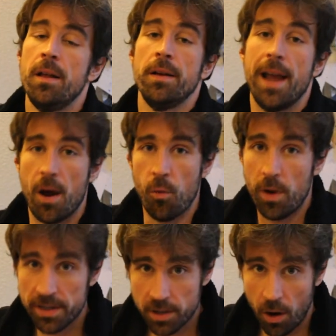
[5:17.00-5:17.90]
Now,
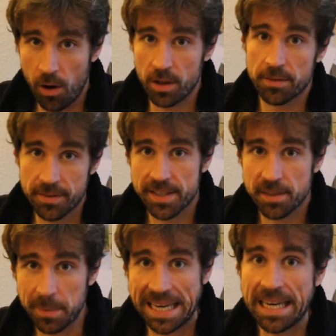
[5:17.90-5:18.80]
what does all of
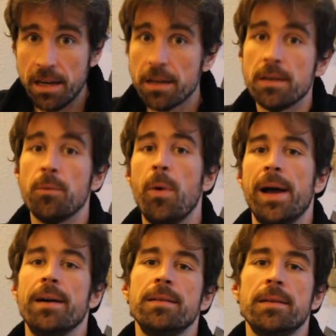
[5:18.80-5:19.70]
this mean?
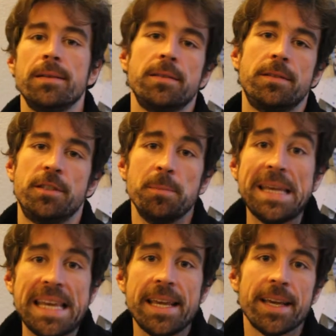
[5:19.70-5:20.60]
Well, to
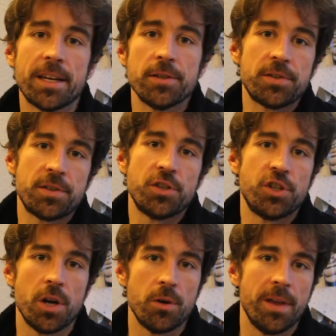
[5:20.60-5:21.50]
me, it goes to
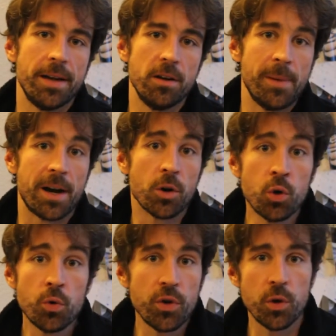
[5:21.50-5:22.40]
show that no matter
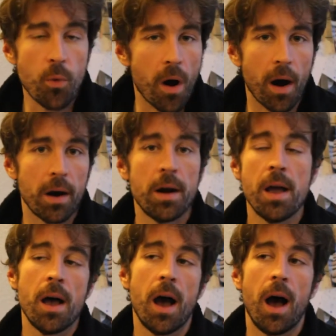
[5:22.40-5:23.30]
who you are,
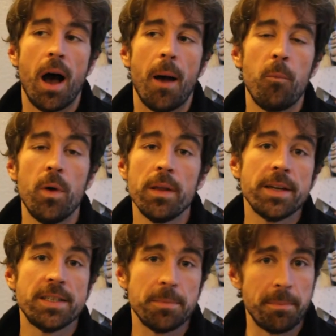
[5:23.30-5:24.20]
I'm
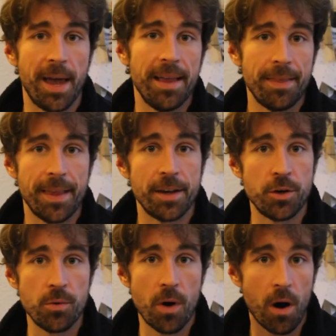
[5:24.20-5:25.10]
willing to bet that
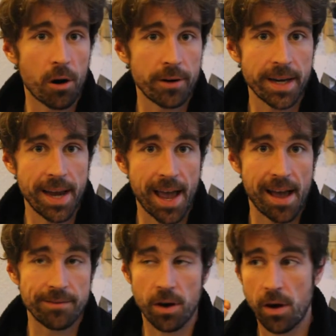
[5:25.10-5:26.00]
you already
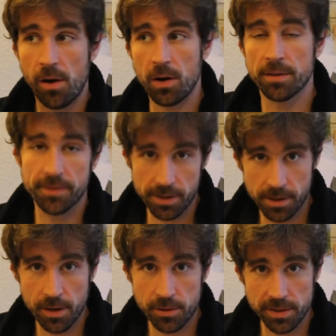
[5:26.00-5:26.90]
have all of the
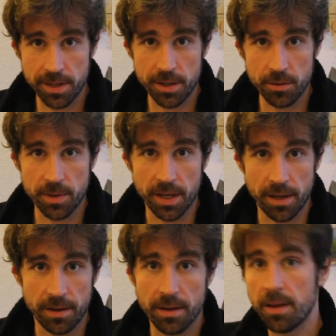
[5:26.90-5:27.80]
clothes that you
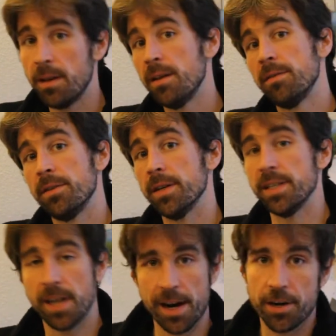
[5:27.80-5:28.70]
need for an
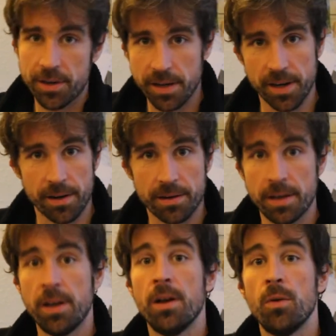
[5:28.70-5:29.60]
entire year,
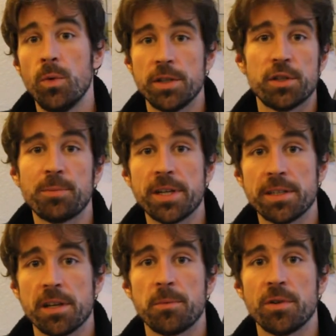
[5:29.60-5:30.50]
winter, spring,
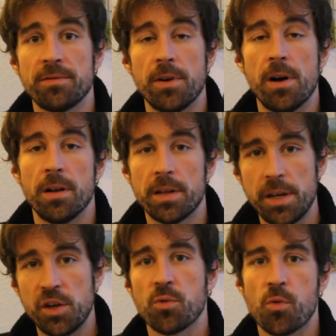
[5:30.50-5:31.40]
summer, and fall,
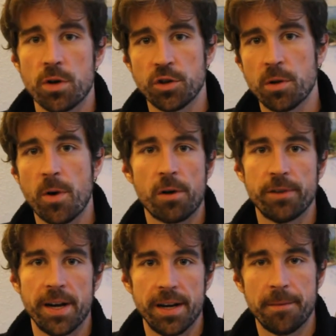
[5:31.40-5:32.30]
in your wardrobe
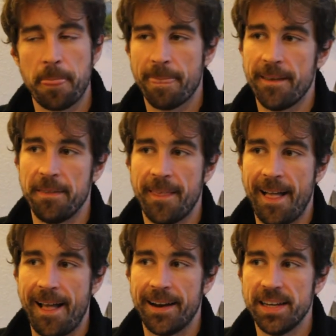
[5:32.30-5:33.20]
already, and
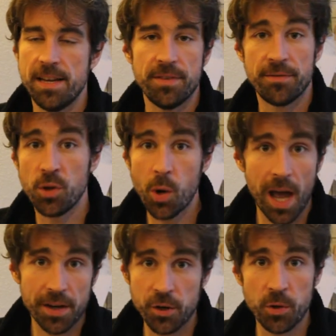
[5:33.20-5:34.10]
that even if you
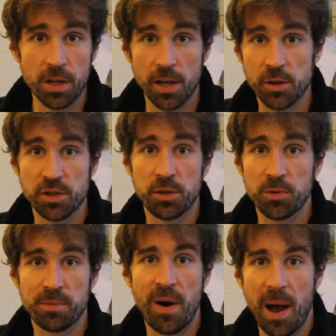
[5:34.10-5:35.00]
got new clothes, you
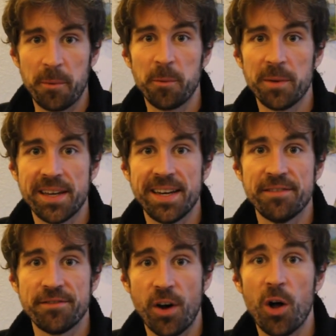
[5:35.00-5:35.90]
would probably
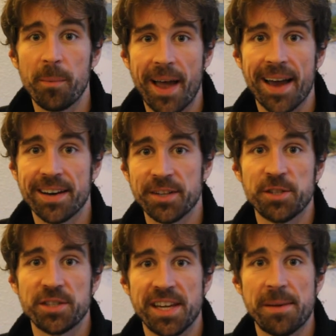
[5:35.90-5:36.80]
fall back on
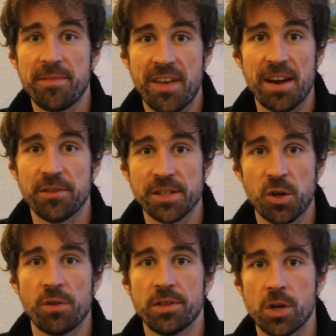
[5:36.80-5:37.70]
your same favorites
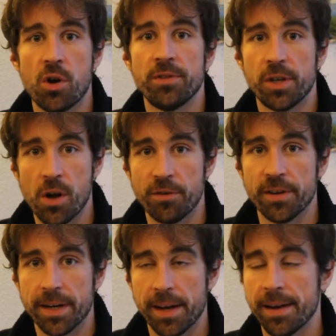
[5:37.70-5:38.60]
over and over and
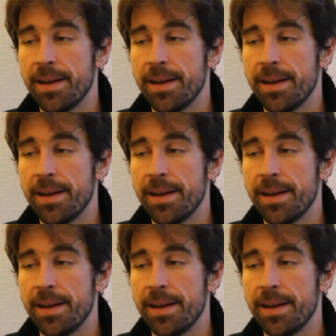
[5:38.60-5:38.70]
over again.